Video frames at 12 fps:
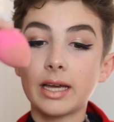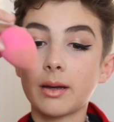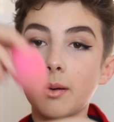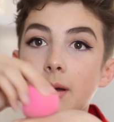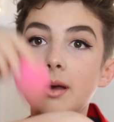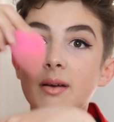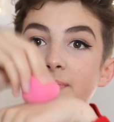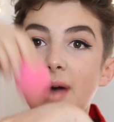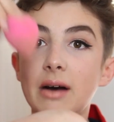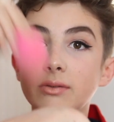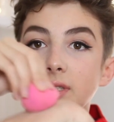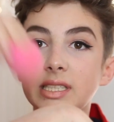like
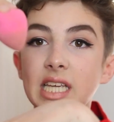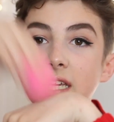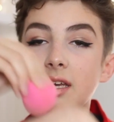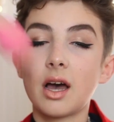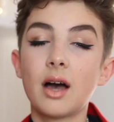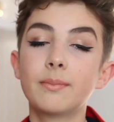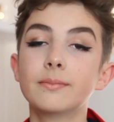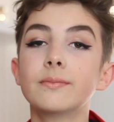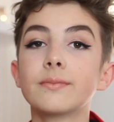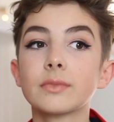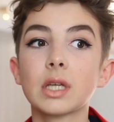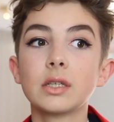bouncy,
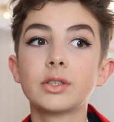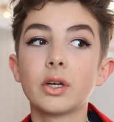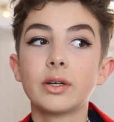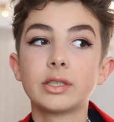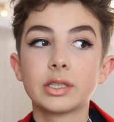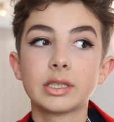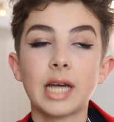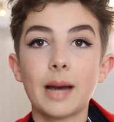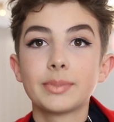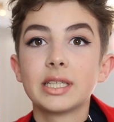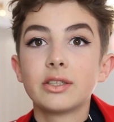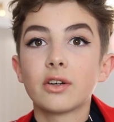so it just
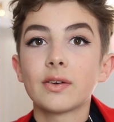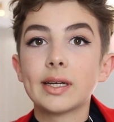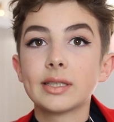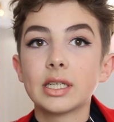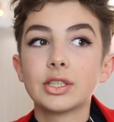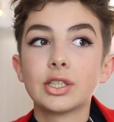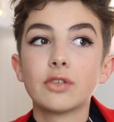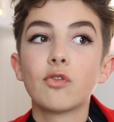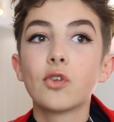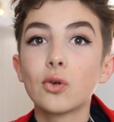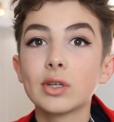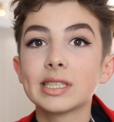taps in your foundation
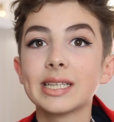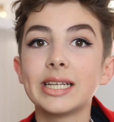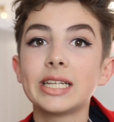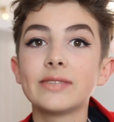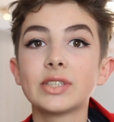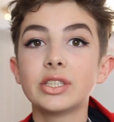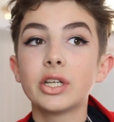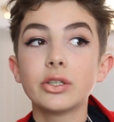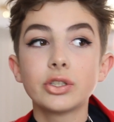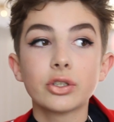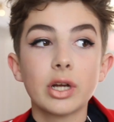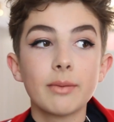flawlessly, leaves
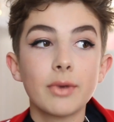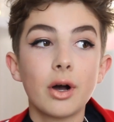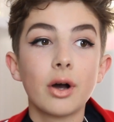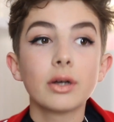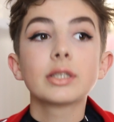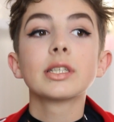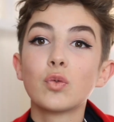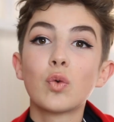no streak marks.